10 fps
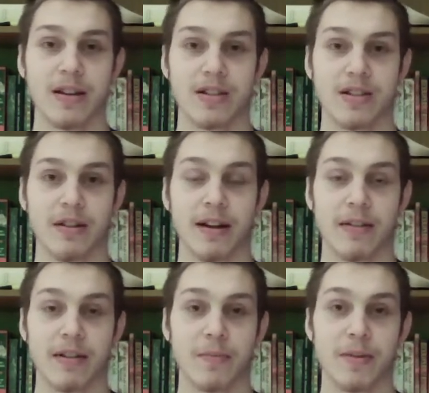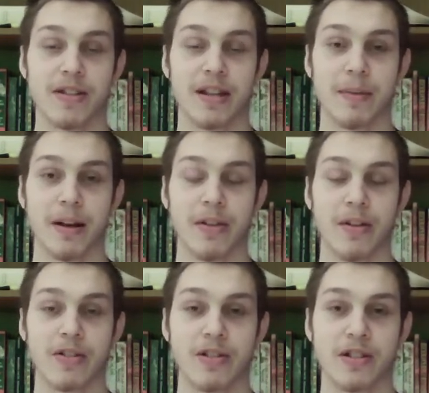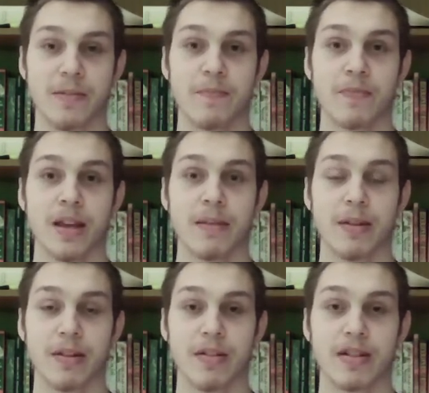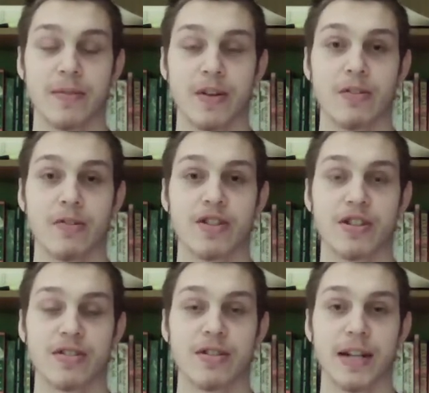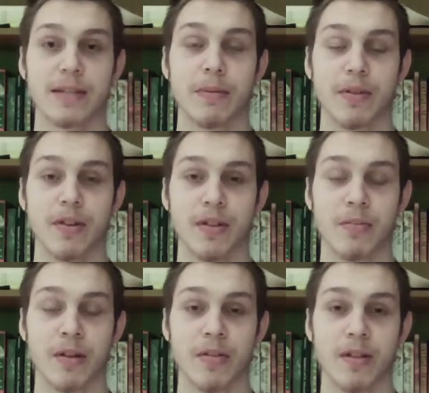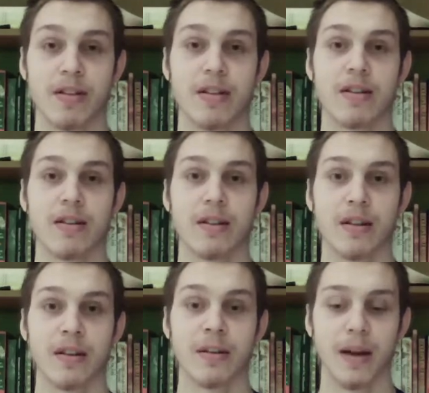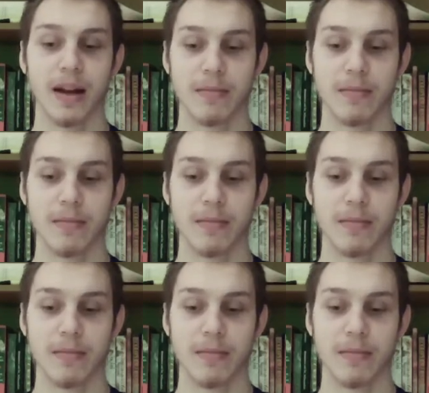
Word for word: So anyway, don't be deceived by Catholicism. May the grace of our Lord Jesus Christ be with all the brethren. Goodbye.